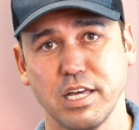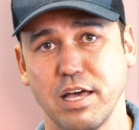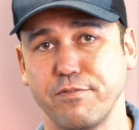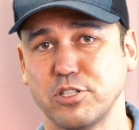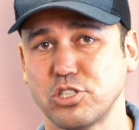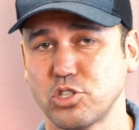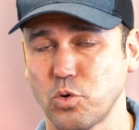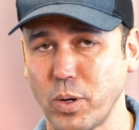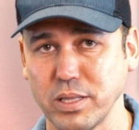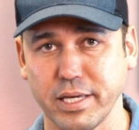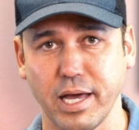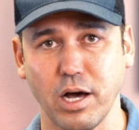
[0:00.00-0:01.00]
If it's
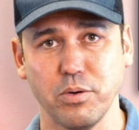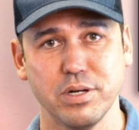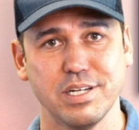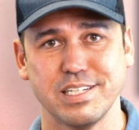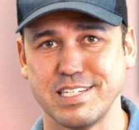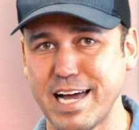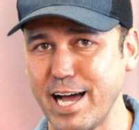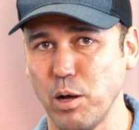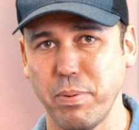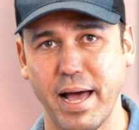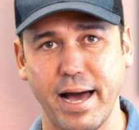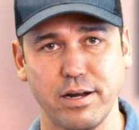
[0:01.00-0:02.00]
Twilio,
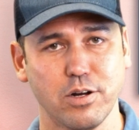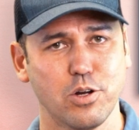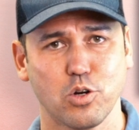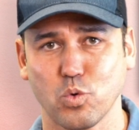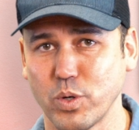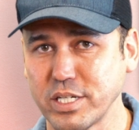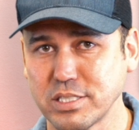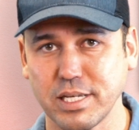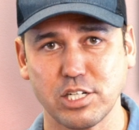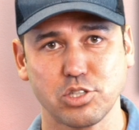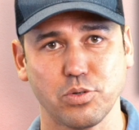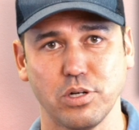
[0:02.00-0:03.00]
Dialpad,
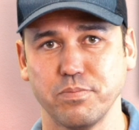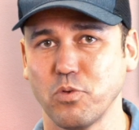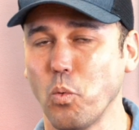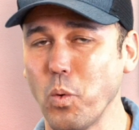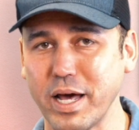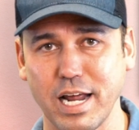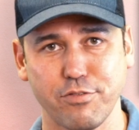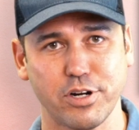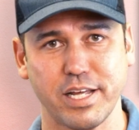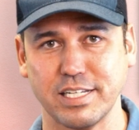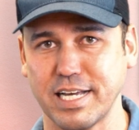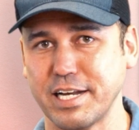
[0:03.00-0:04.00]
RingCentral, whatever it
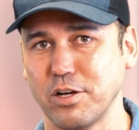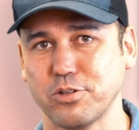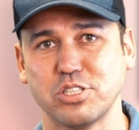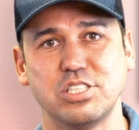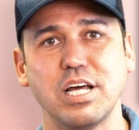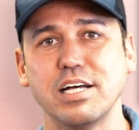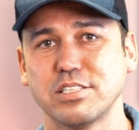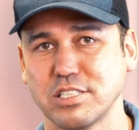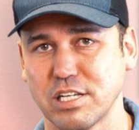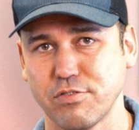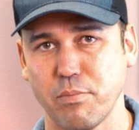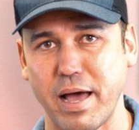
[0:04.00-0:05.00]
is, I know there's dozens
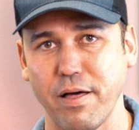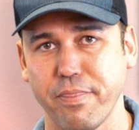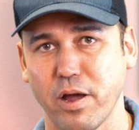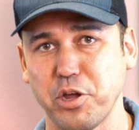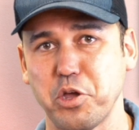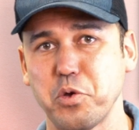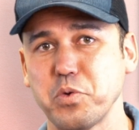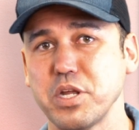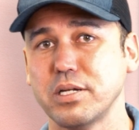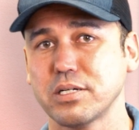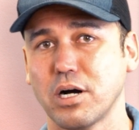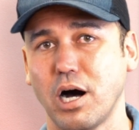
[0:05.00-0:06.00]
of them out there. You need
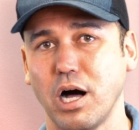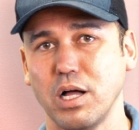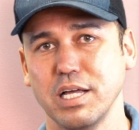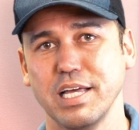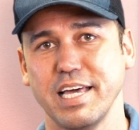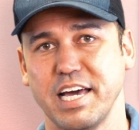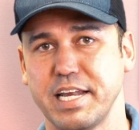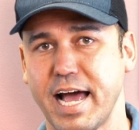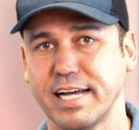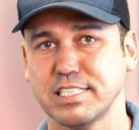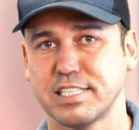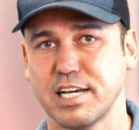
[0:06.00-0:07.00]
to call and
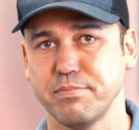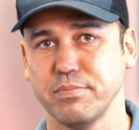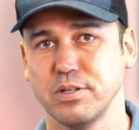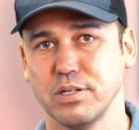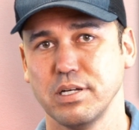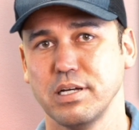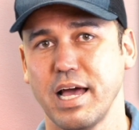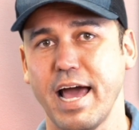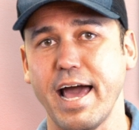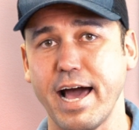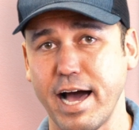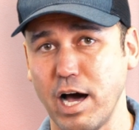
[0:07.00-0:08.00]
ask them
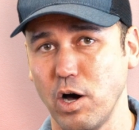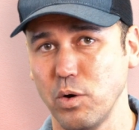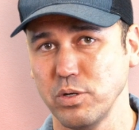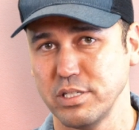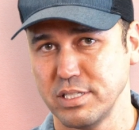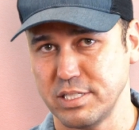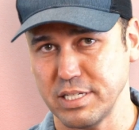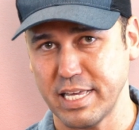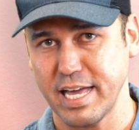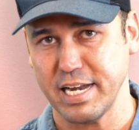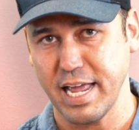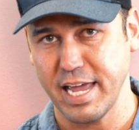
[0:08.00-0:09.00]
how to
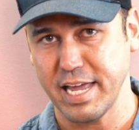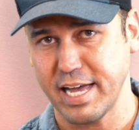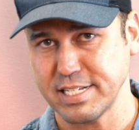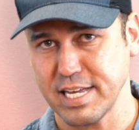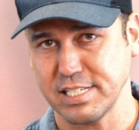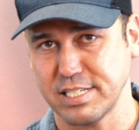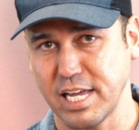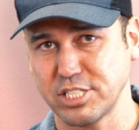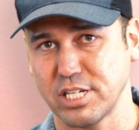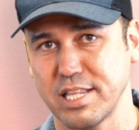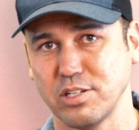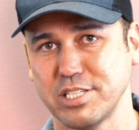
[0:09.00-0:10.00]
get an A
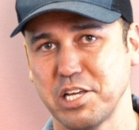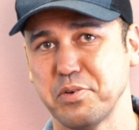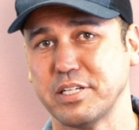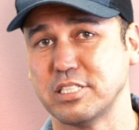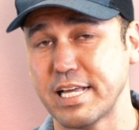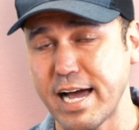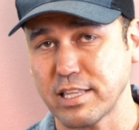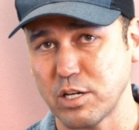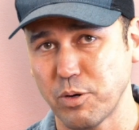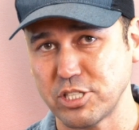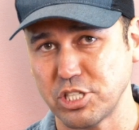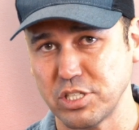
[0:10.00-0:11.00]
attestation. They'll tell you exactly
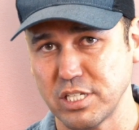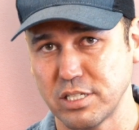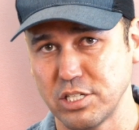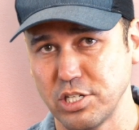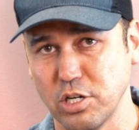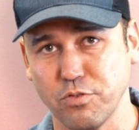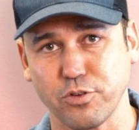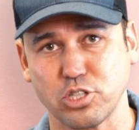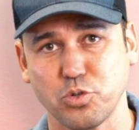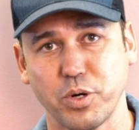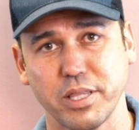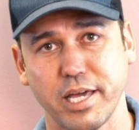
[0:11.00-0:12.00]
what you need to do. For
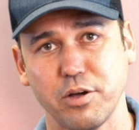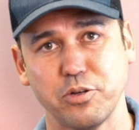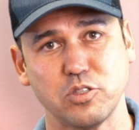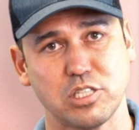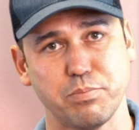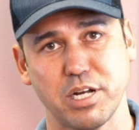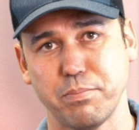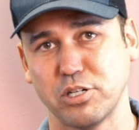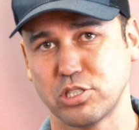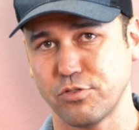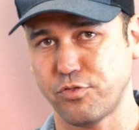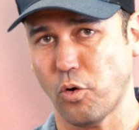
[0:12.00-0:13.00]
Twilio, you submit a
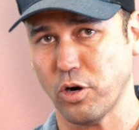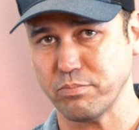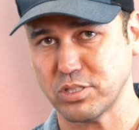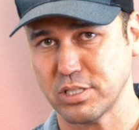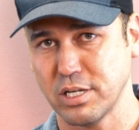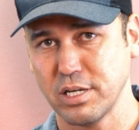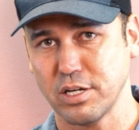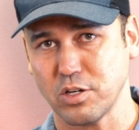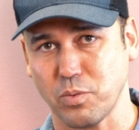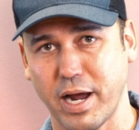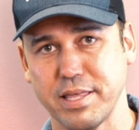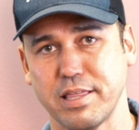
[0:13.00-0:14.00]
bunch of forms,
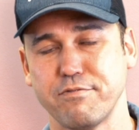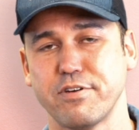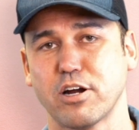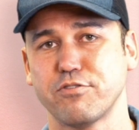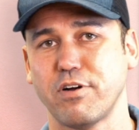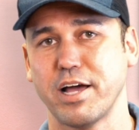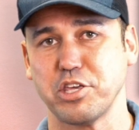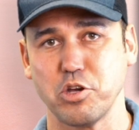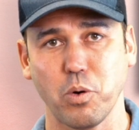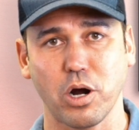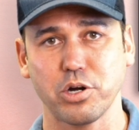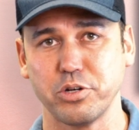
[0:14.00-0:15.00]
right? That verifying you
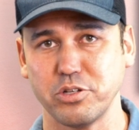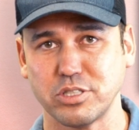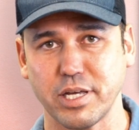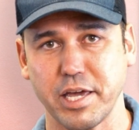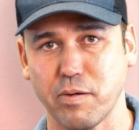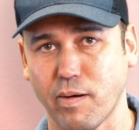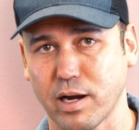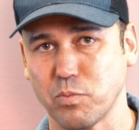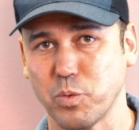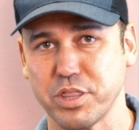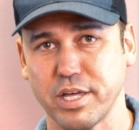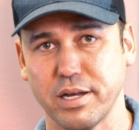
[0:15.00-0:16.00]
are who you say you are, and
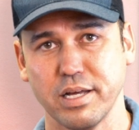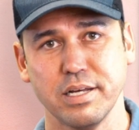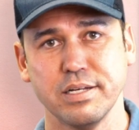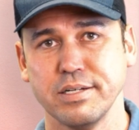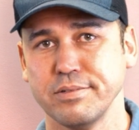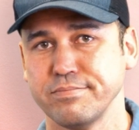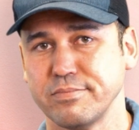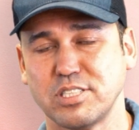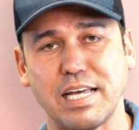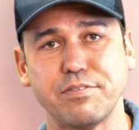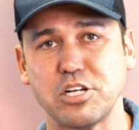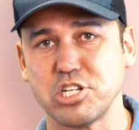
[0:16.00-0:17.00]
within
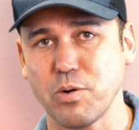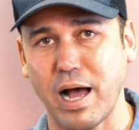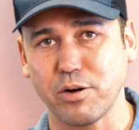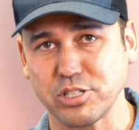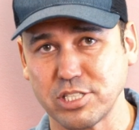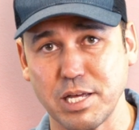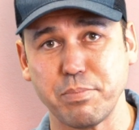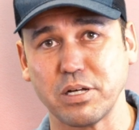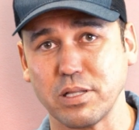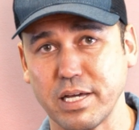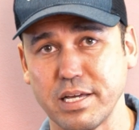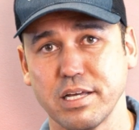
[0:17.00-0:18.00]
72 hours,
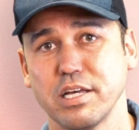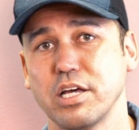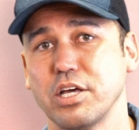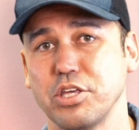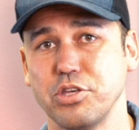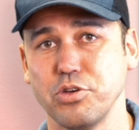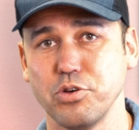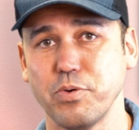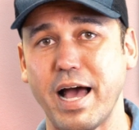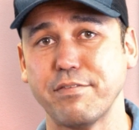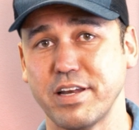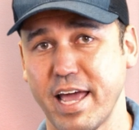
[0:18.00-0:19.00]
typically, you
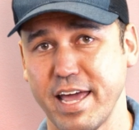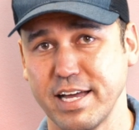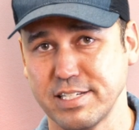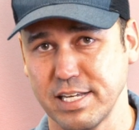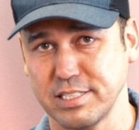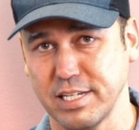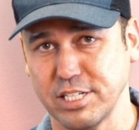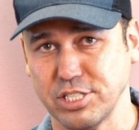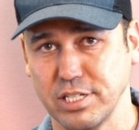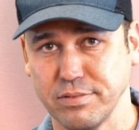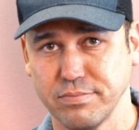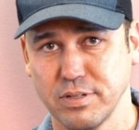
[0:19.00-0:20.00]
have an A
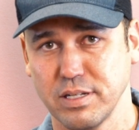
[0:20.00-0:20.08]
attestation.